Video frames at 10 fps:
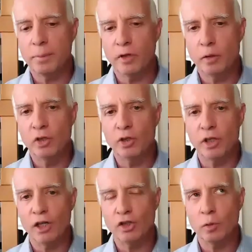of
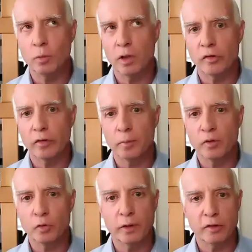communication was there
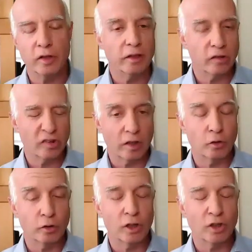between, say, the
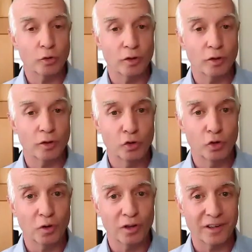Southern District of New
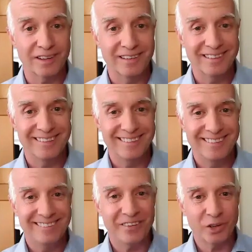York,
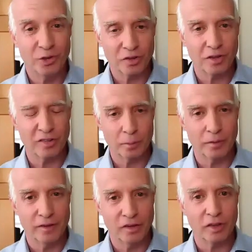where you saw some of
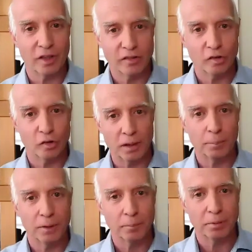these cases
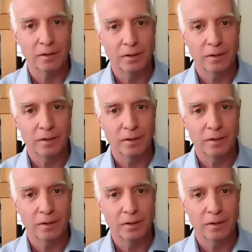pop up?